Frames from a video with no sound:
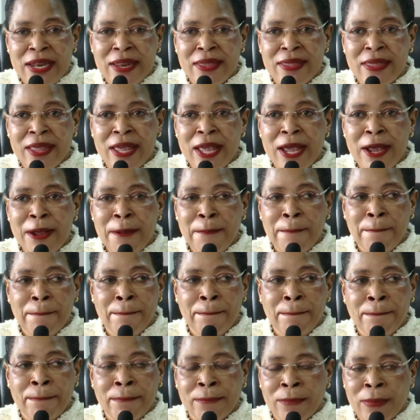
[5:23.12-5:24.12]
there
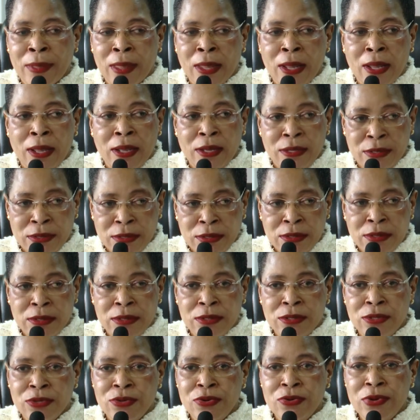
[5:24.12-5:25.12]

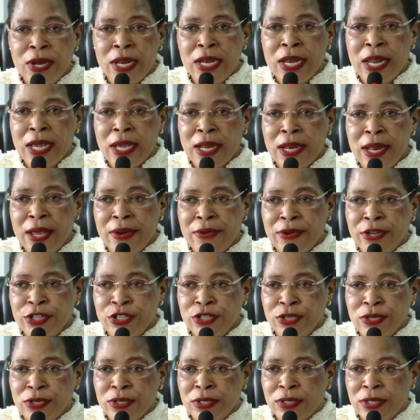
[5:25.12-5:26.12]
to do the
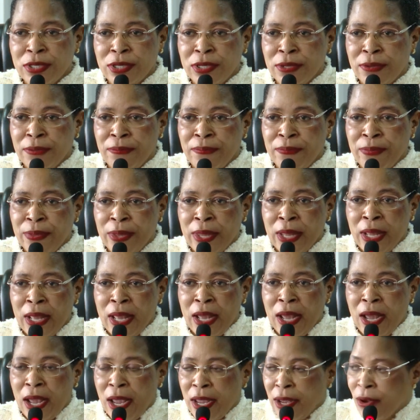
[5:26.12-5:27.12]
declarations.
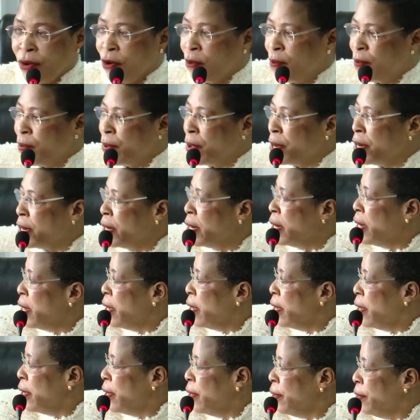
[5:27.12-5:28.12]
I open
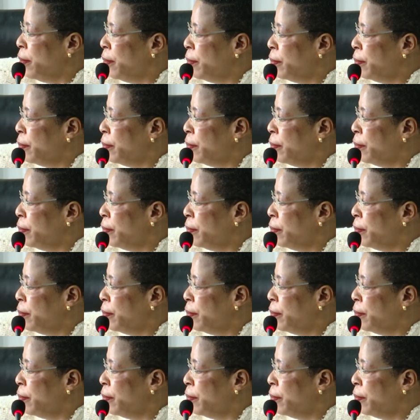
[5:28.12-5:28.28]
the